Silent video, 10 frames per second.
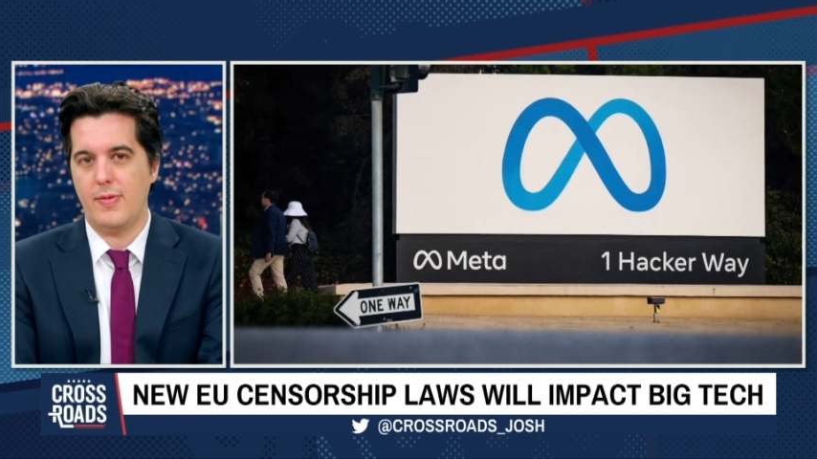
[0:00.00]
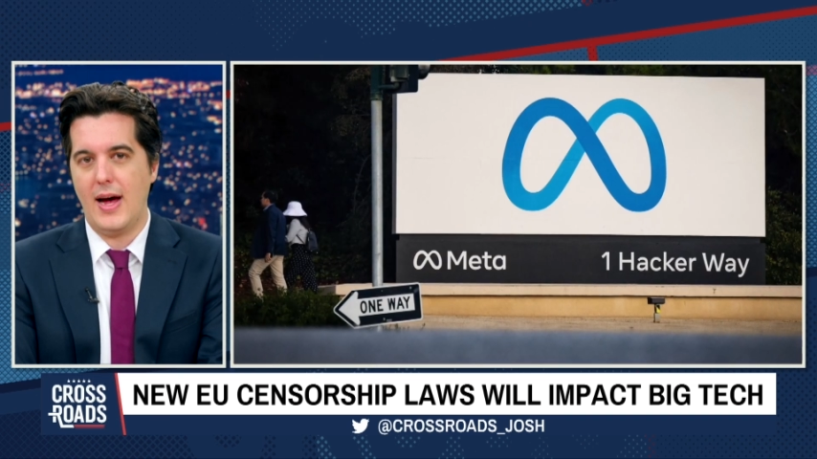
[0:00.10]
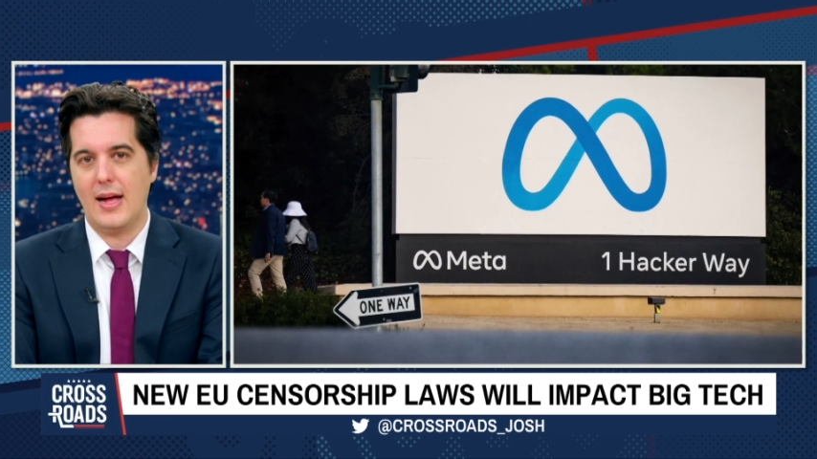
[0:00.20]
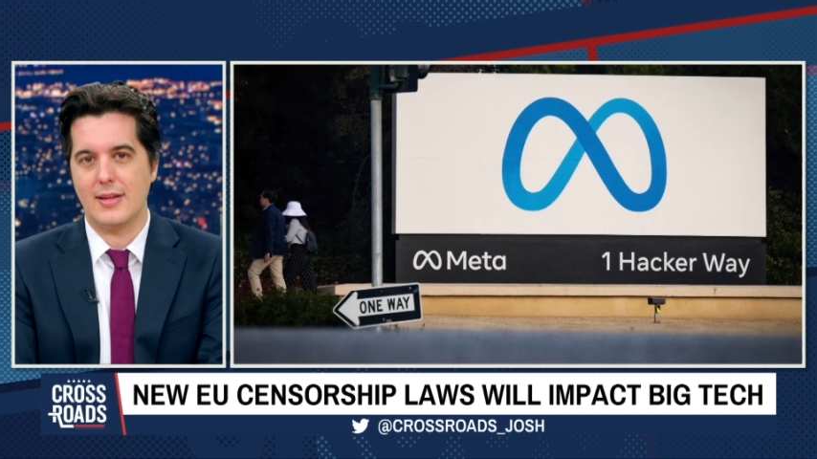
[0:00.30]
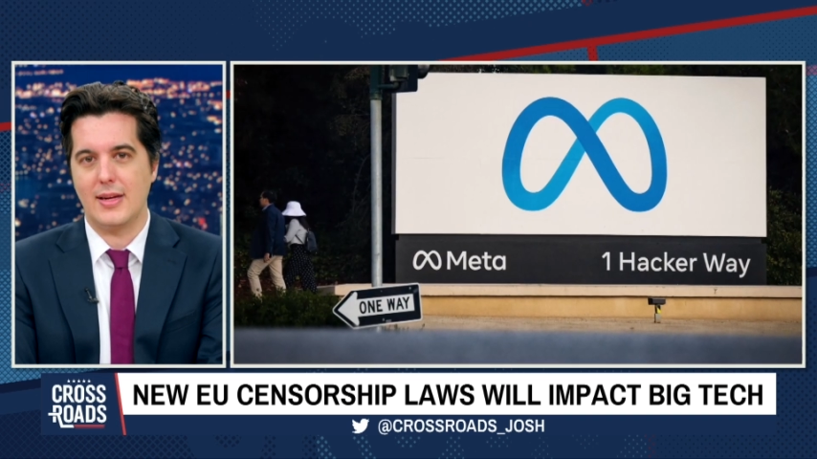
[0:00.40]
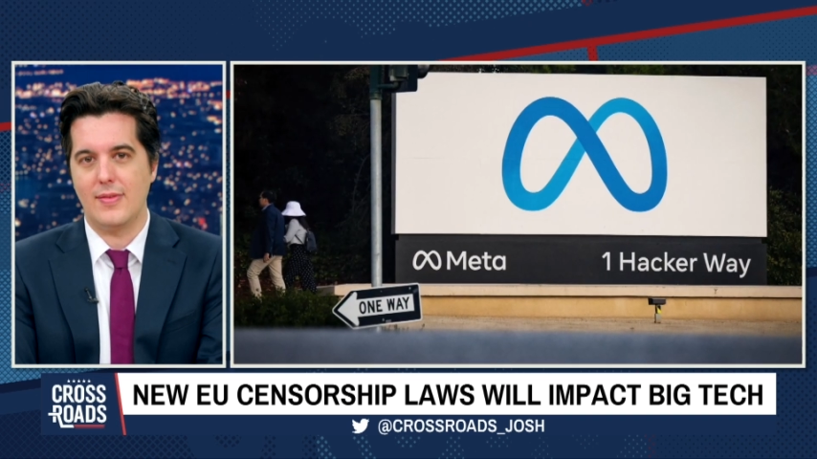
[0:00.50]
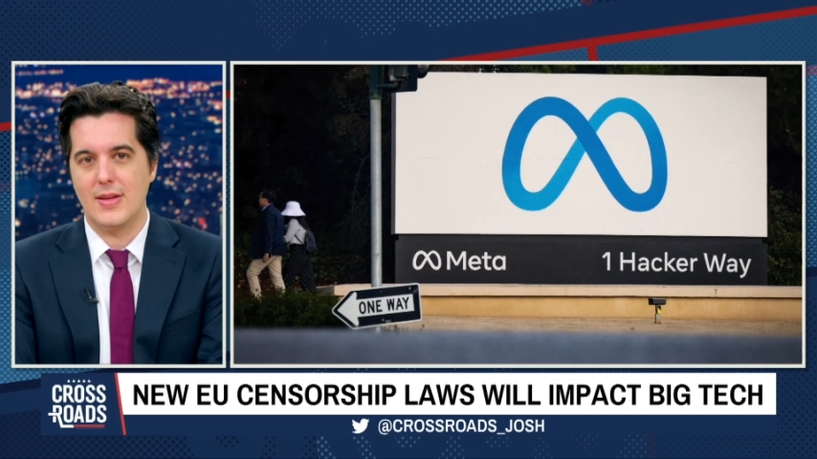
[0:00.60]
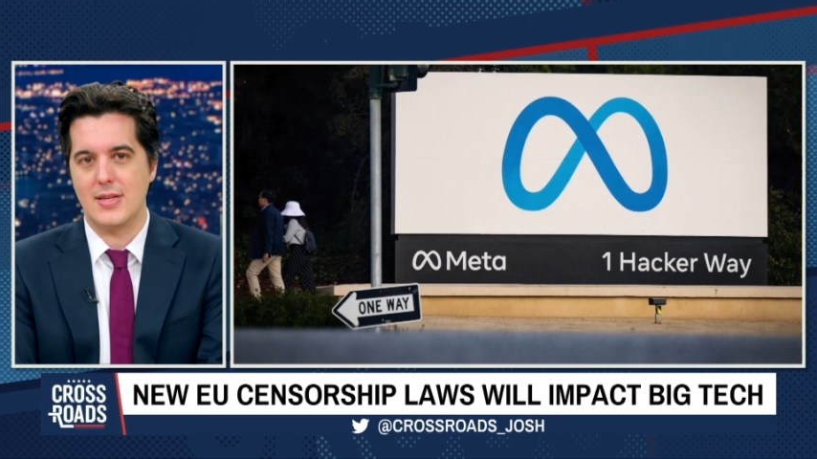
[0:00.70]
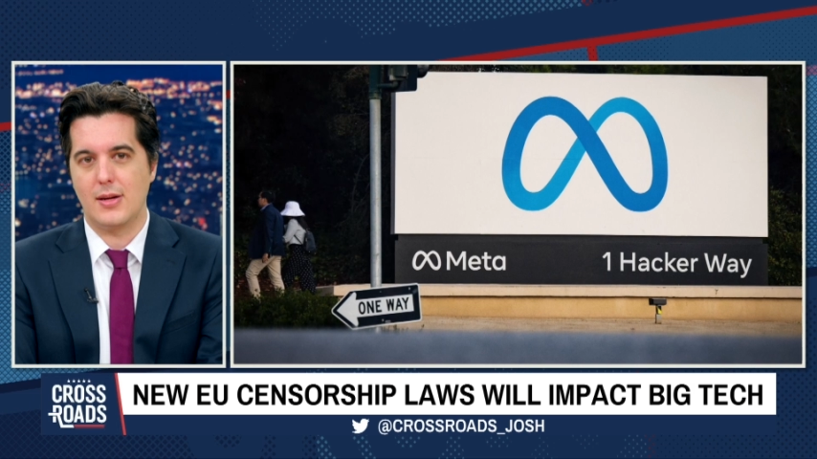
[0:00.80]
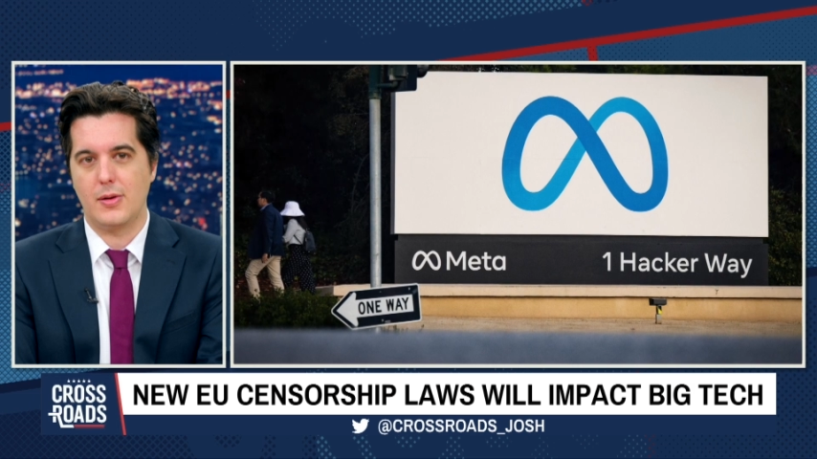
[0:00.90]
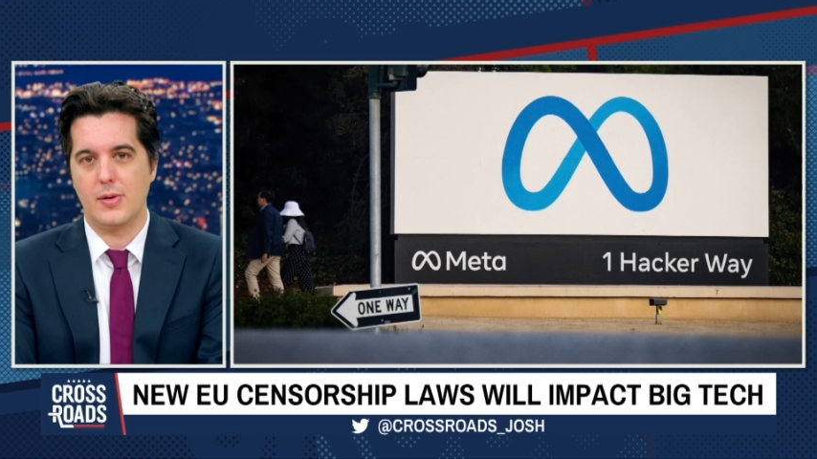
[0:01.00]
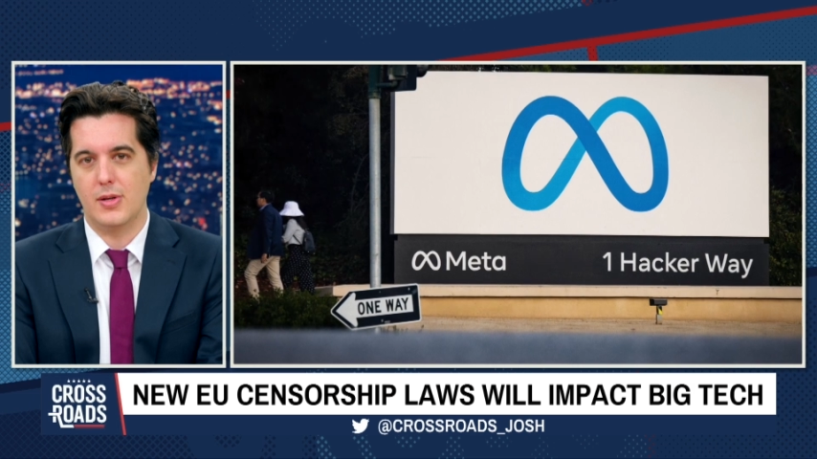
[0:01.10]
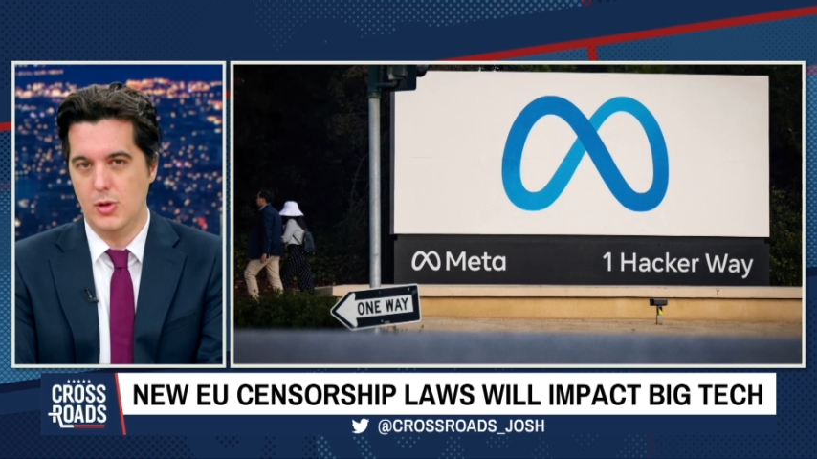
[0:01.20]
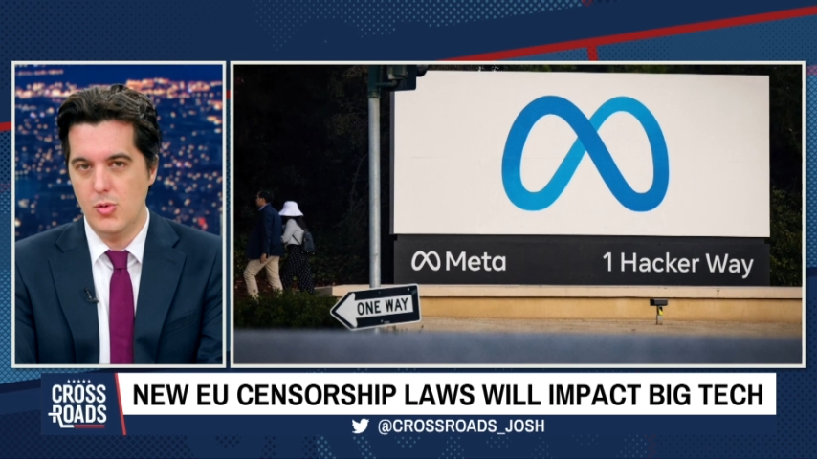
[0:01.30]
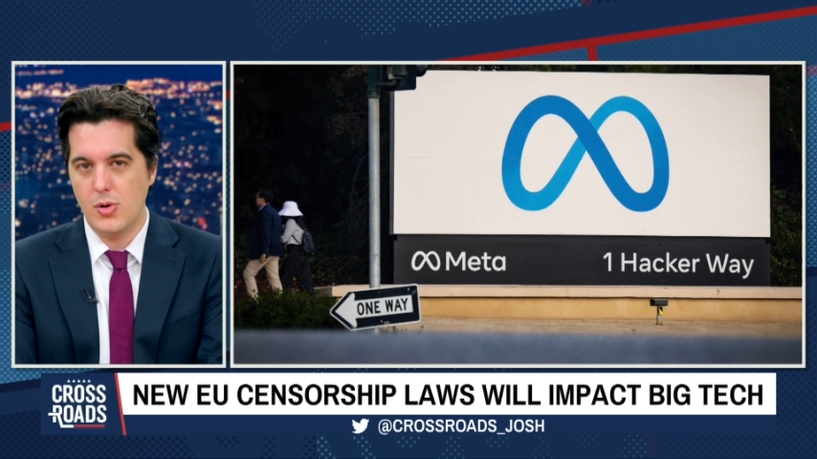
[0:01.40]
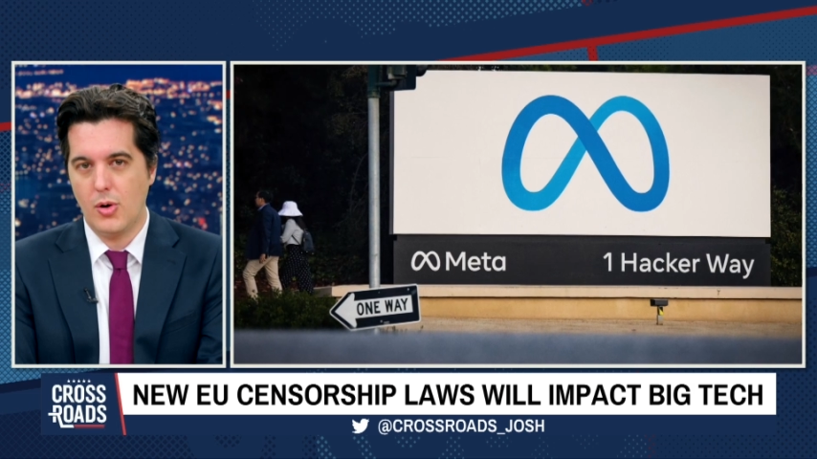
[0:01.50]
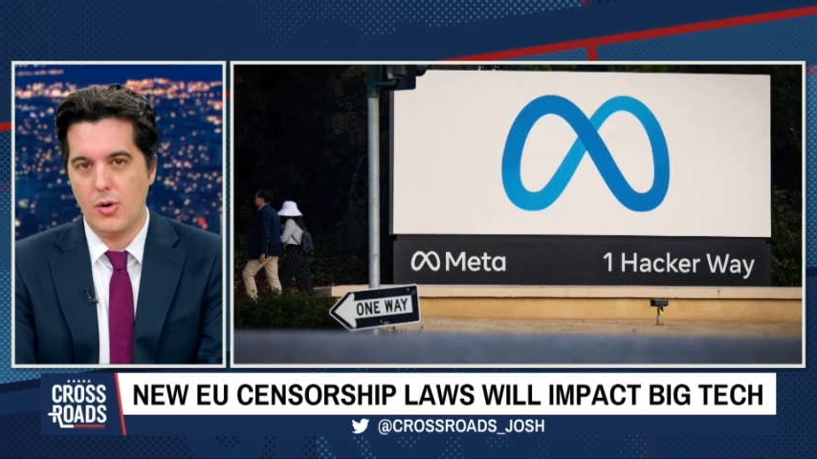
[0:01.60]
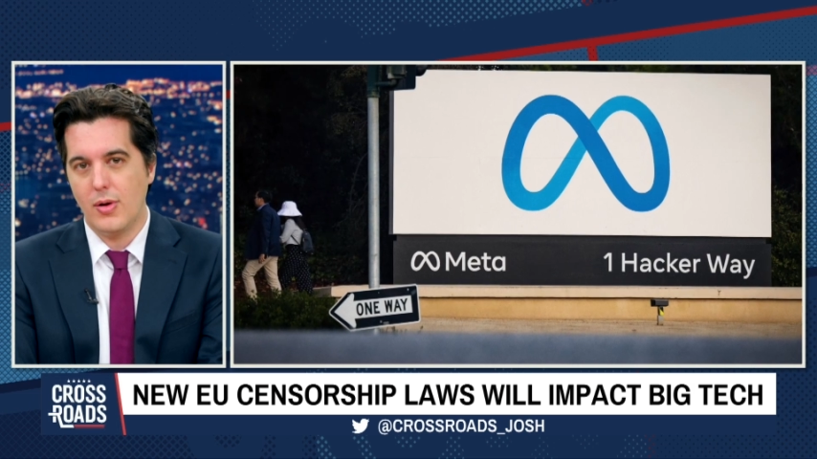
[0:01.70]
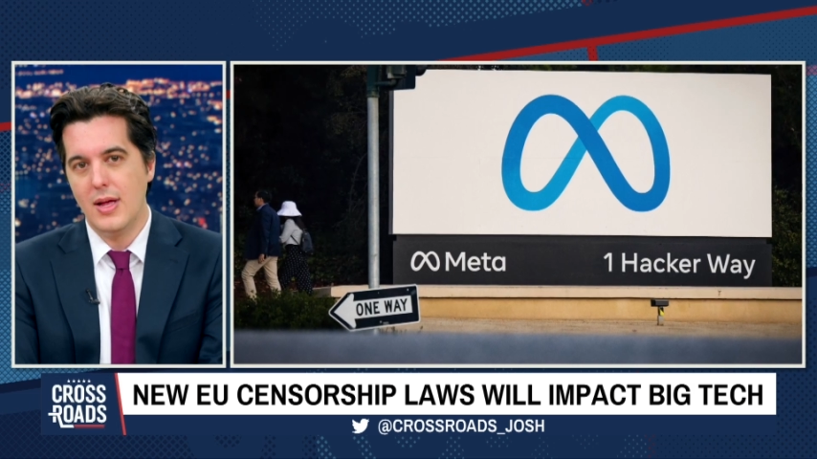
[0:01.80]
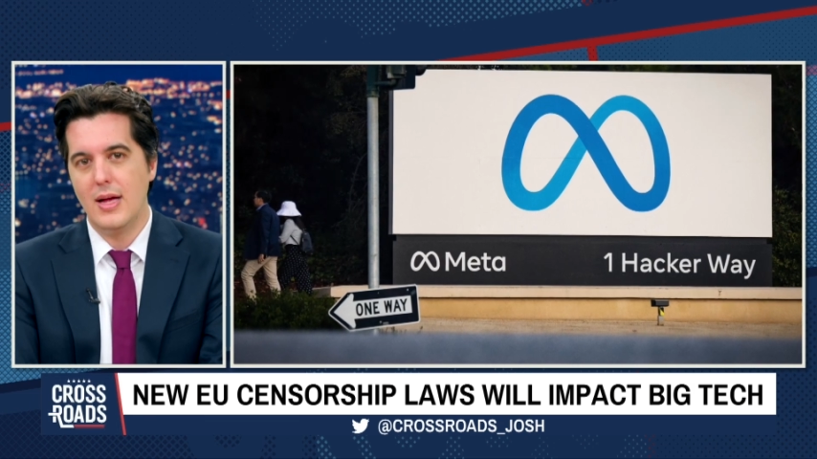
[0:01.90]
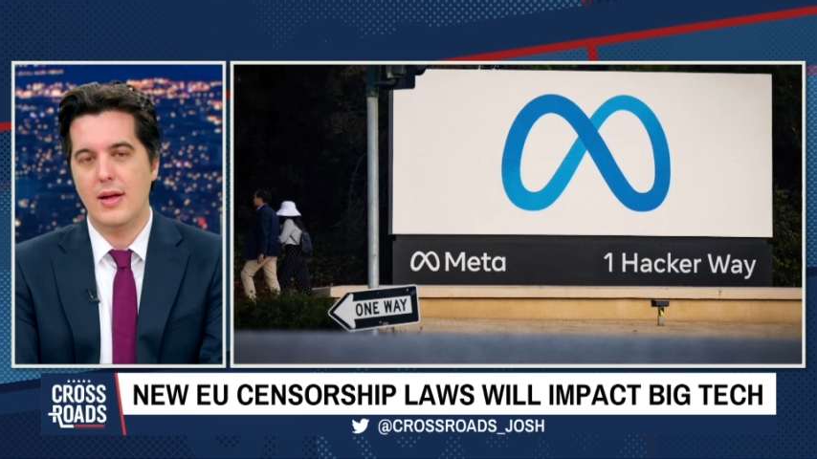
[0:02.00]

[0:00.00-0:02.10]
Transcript: Valley. These include Google,